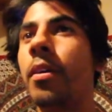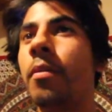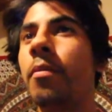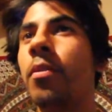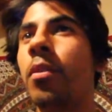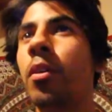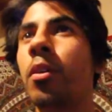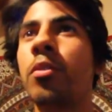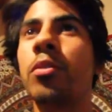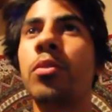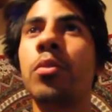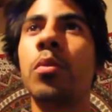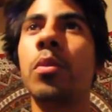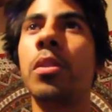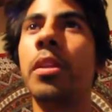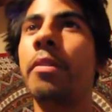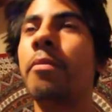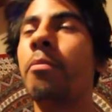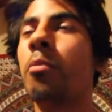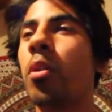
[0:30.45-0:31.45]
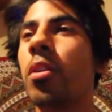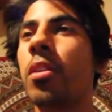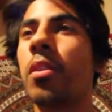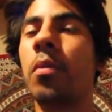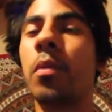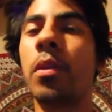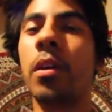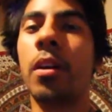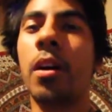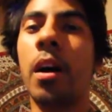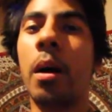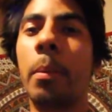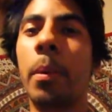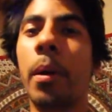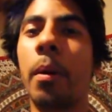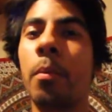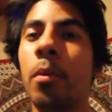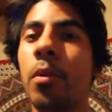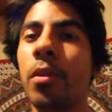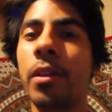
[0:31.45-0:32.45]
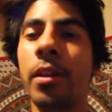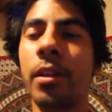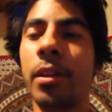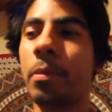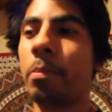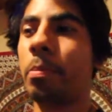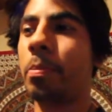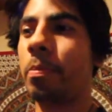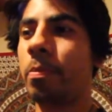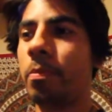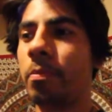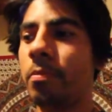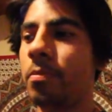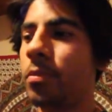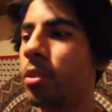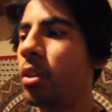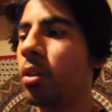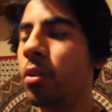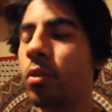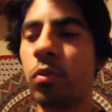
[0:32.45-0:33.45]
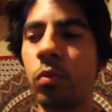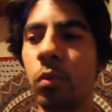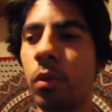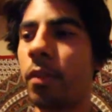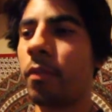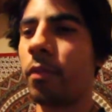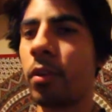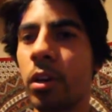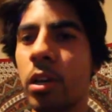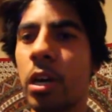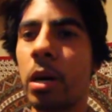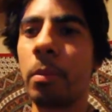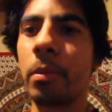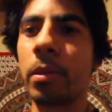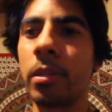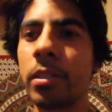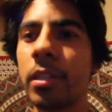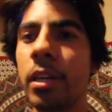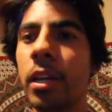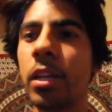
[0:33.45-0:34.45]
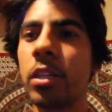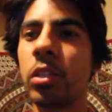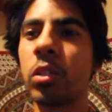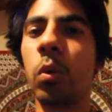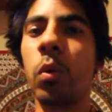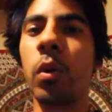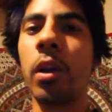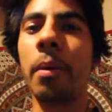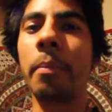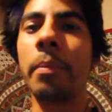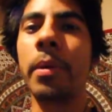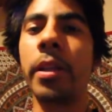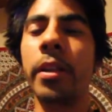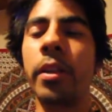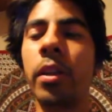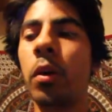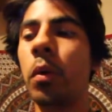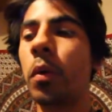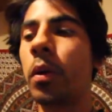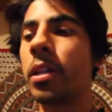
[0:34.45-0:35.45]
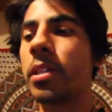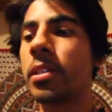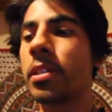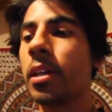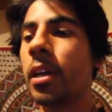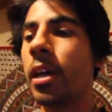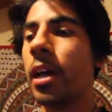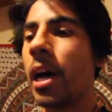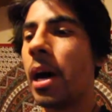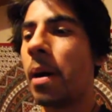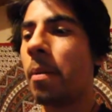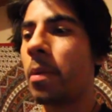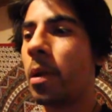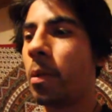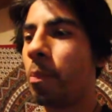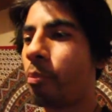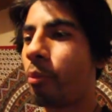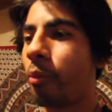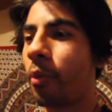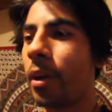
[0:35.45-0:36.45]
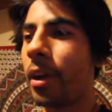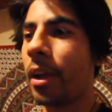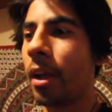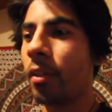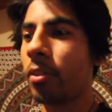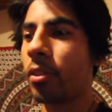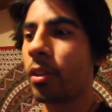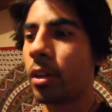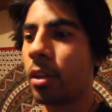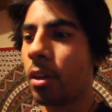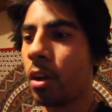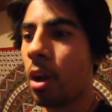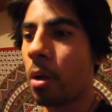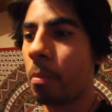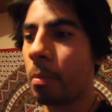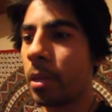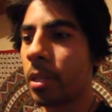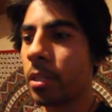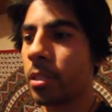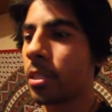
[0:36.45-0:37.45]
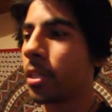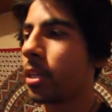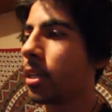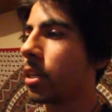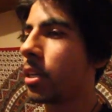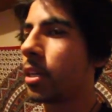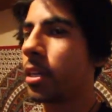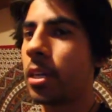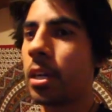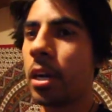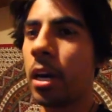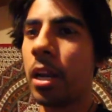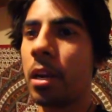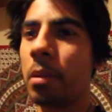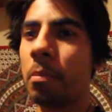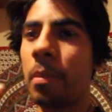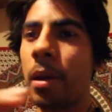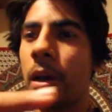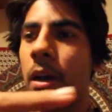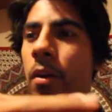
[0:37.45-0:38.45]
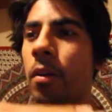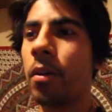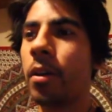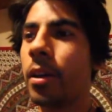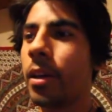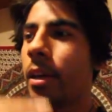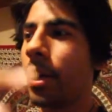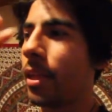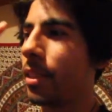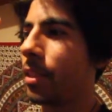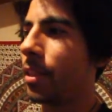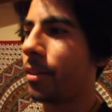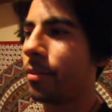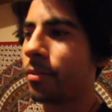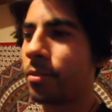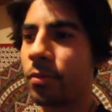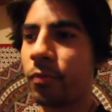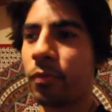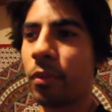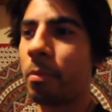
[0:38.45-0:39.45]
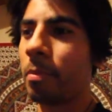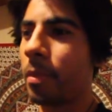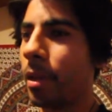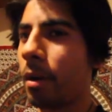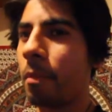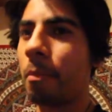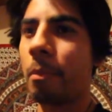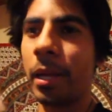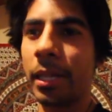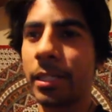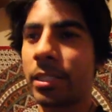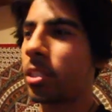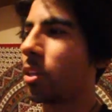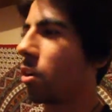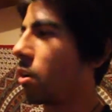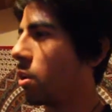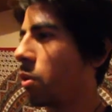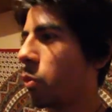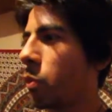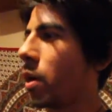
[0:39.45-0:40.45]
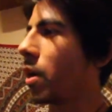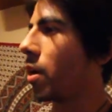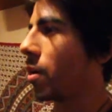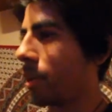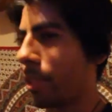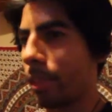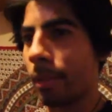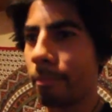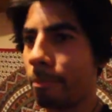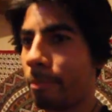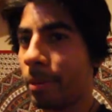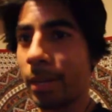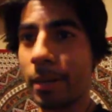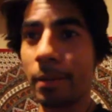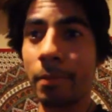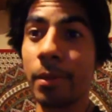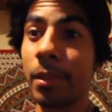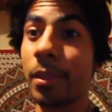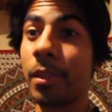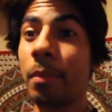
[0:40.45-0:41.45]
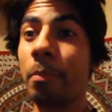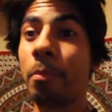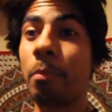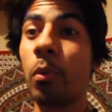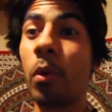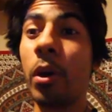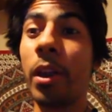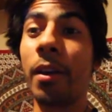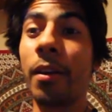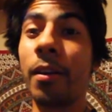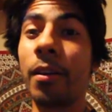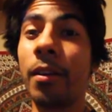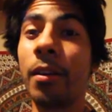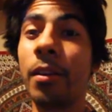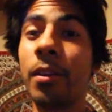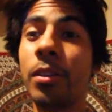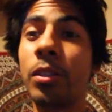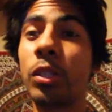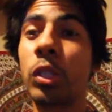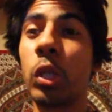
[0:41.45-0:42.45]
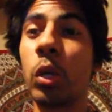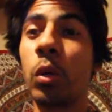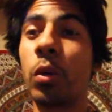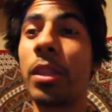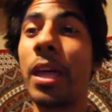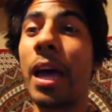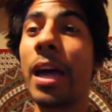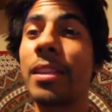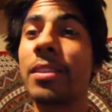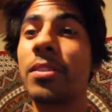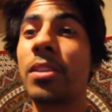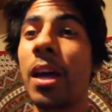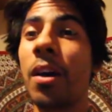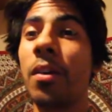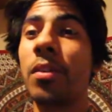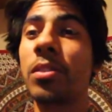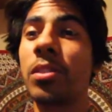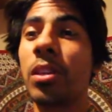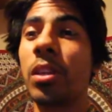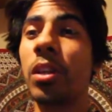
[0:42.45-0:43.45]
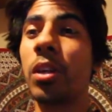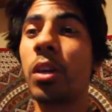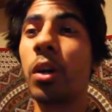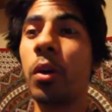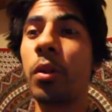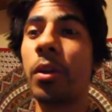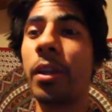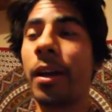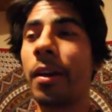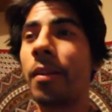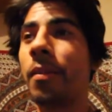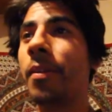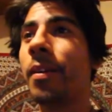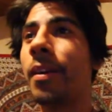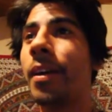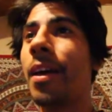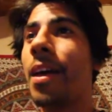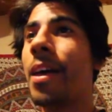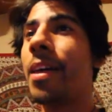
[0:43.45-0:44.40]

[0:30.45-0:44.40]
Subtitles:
Those who leave more than one comment, I'm only gonna use one of your comments. So what I'm gonna do is I'm gonna print out the comments, cut them out, and then from there mix it all around and then pick the winner. So that's how it's gonna go down.